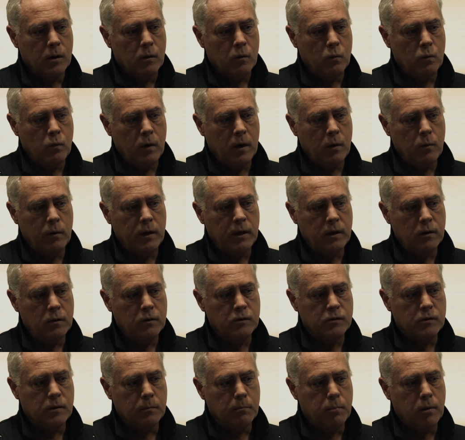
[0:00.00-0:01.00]
where we
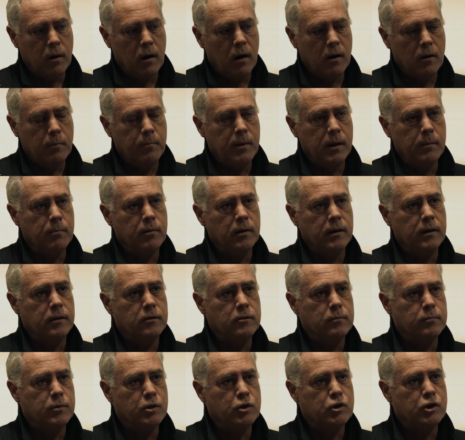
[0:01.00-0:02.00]
used to plug people
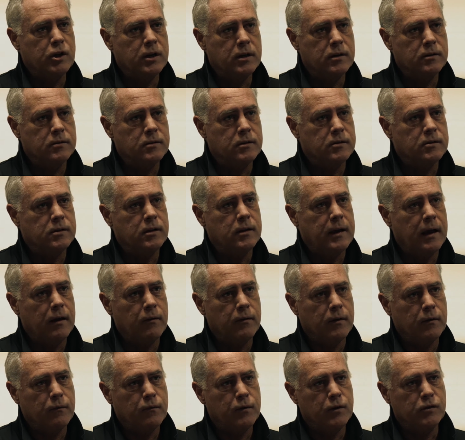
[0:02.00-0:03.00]
into machines to see how
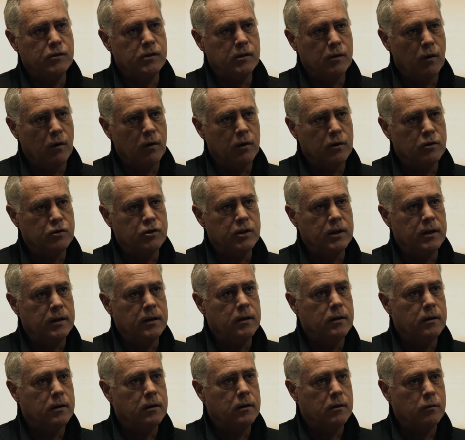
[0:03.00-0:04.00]
their
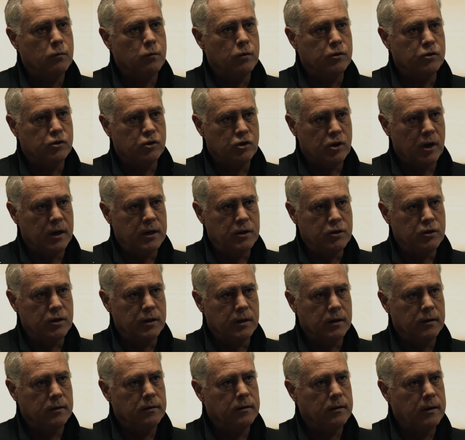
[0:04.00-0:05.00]
physiology was
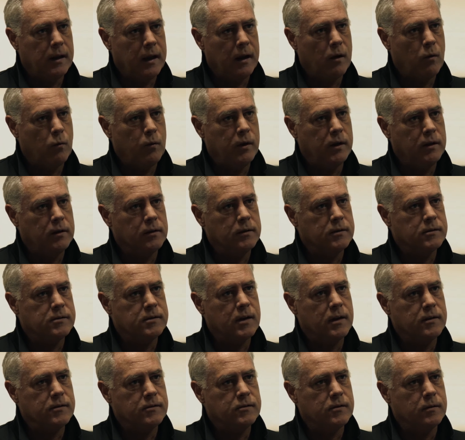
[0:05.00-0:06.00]
changing, now we can
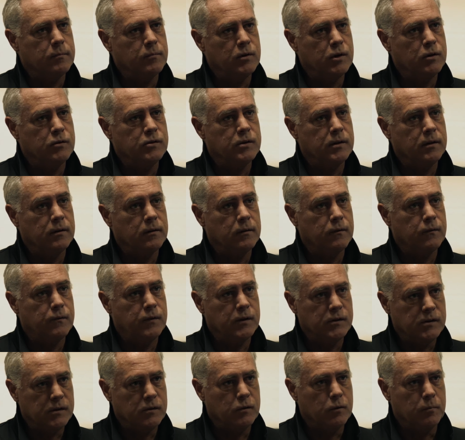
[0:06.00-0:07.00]
sense them using the
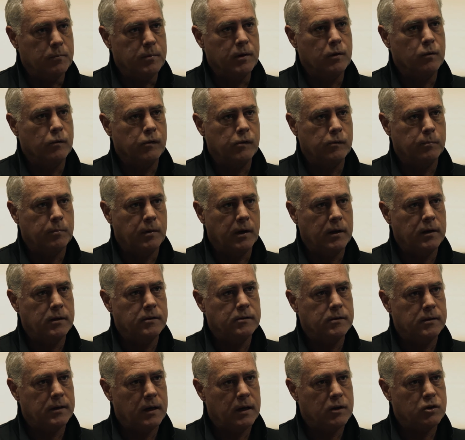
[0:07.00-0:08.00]
physical built
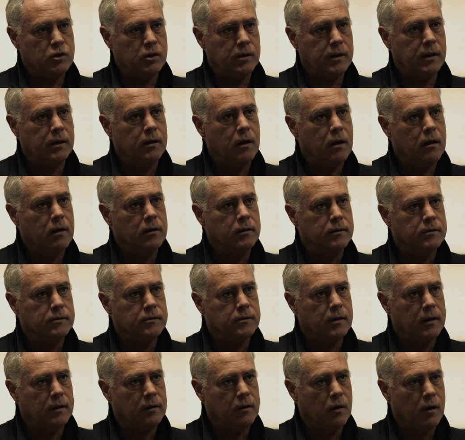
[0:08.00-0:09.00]
space and actually enhance
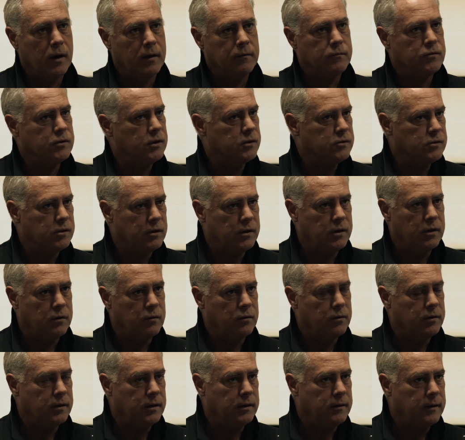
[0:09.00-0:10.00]
their lives, their
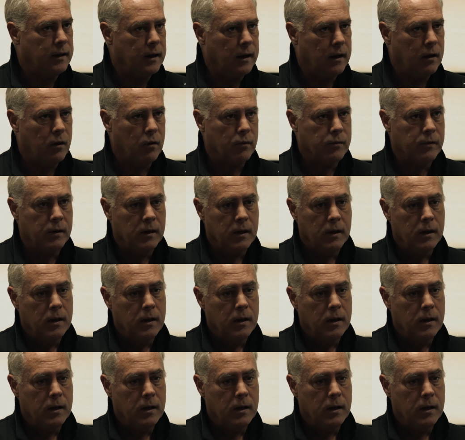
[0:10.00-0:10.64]
security, their health